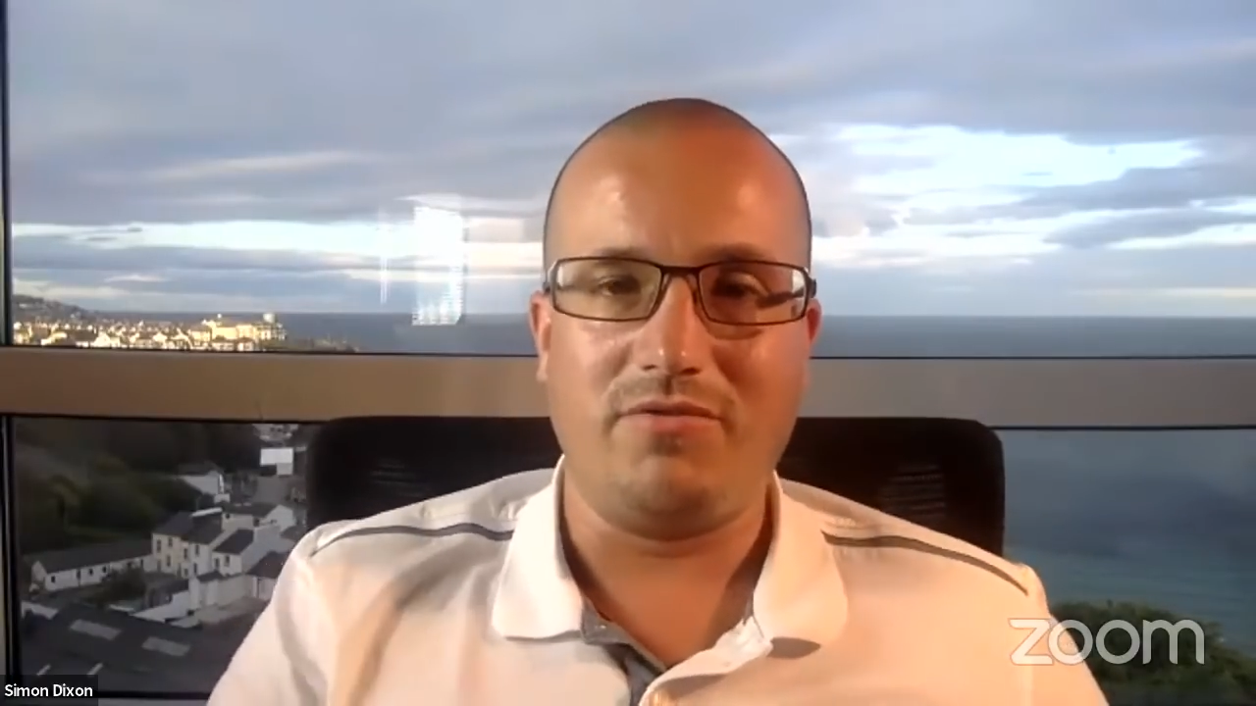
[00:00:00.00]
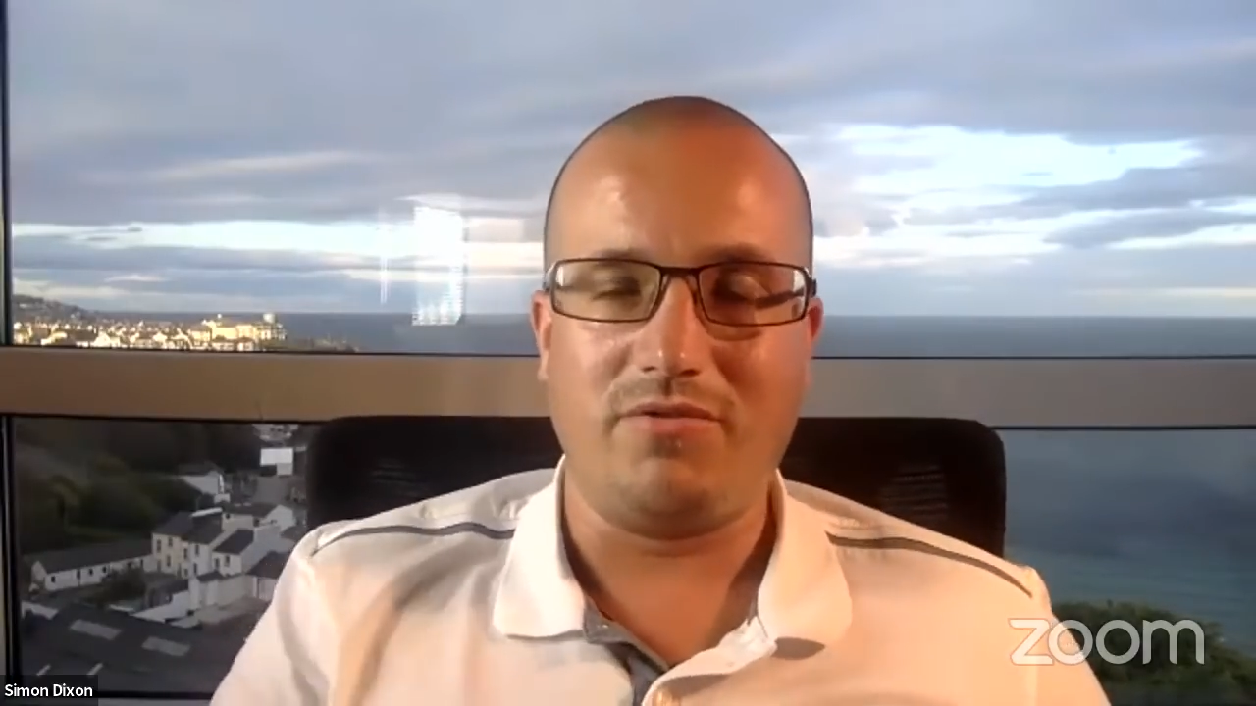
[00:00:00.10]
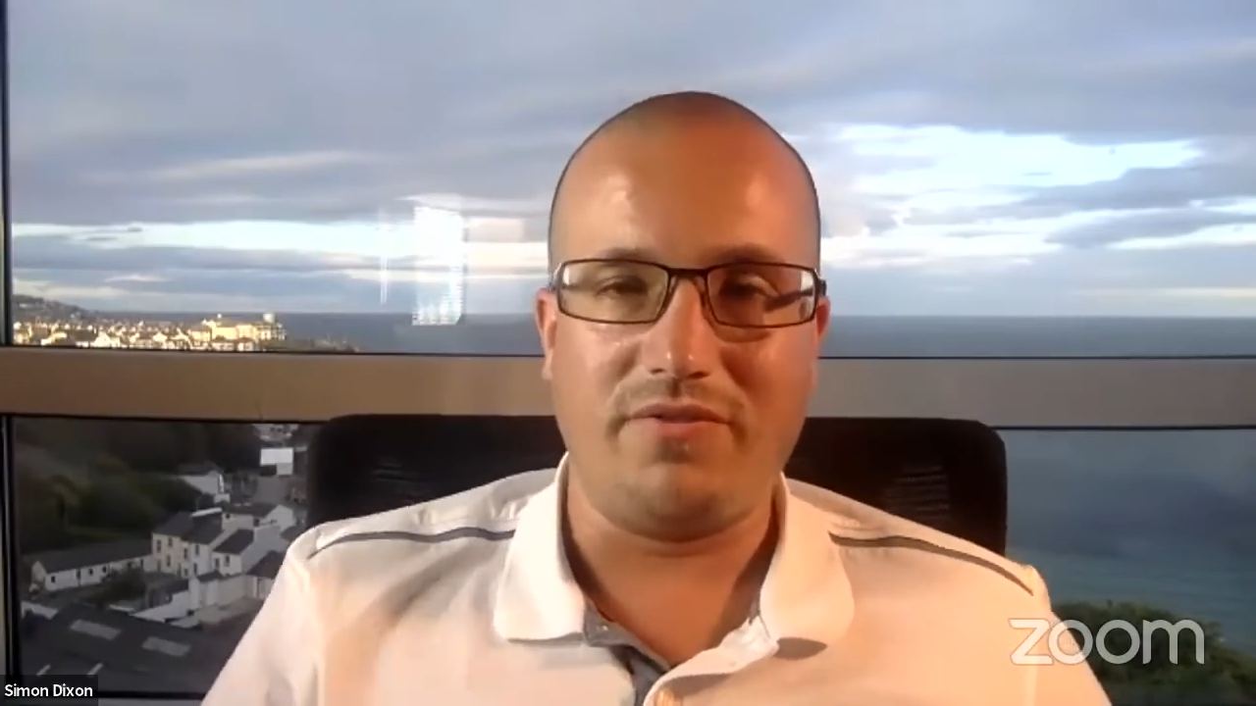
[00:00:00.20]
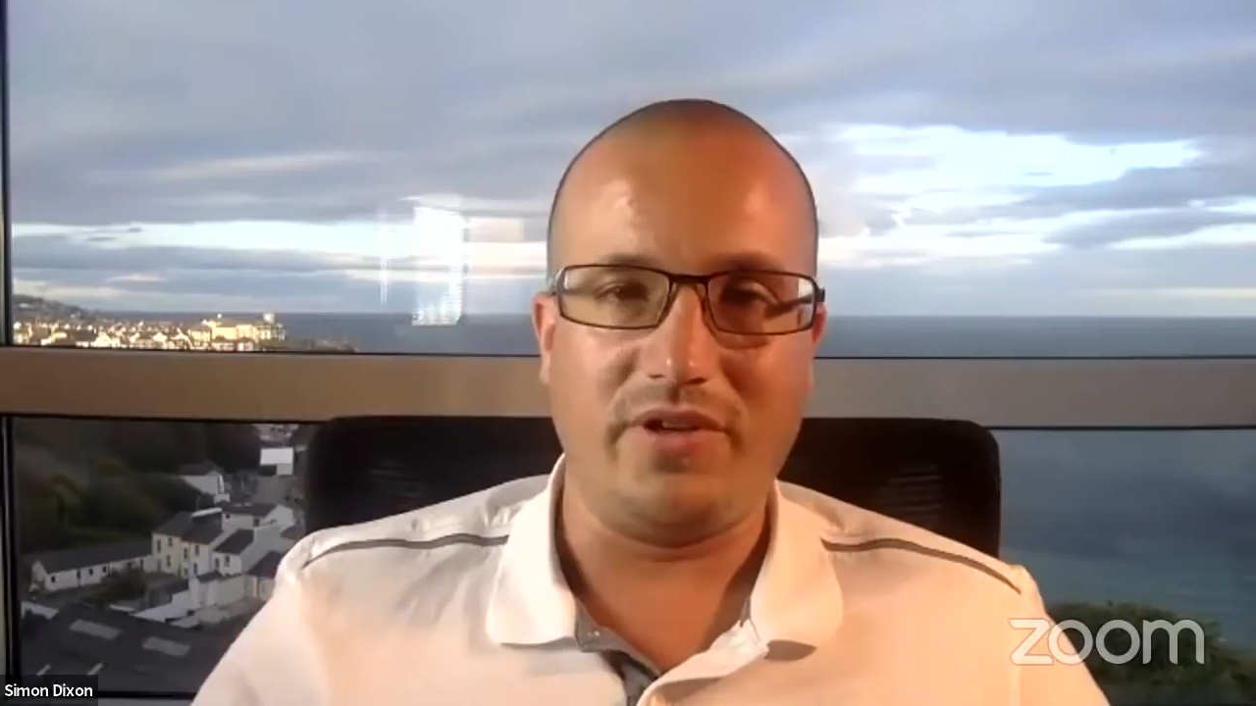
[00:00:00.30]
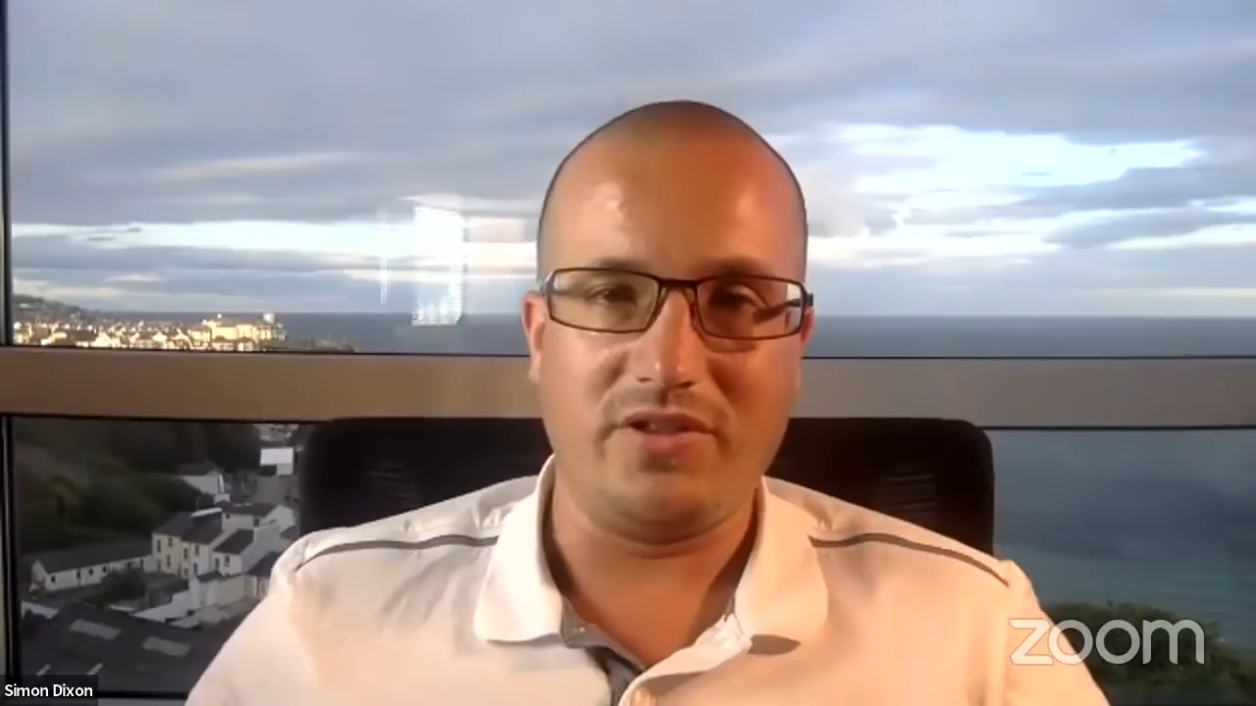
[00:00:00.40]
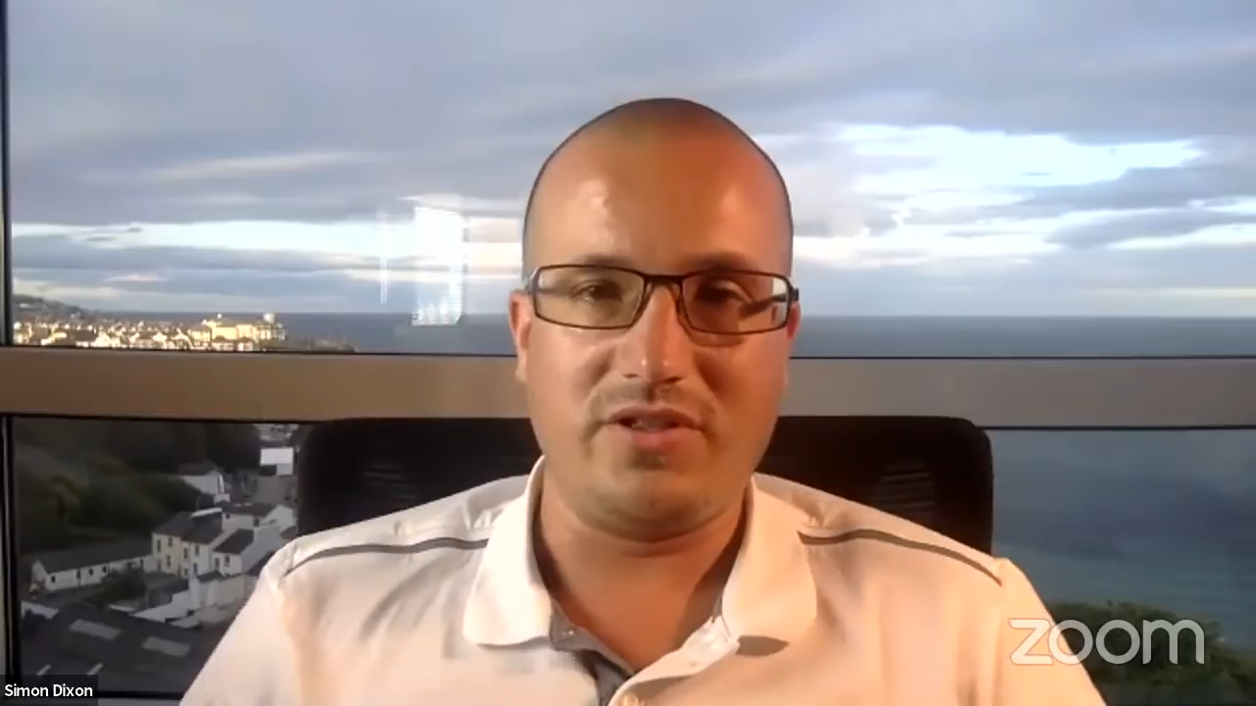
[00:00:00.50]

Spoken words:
rather than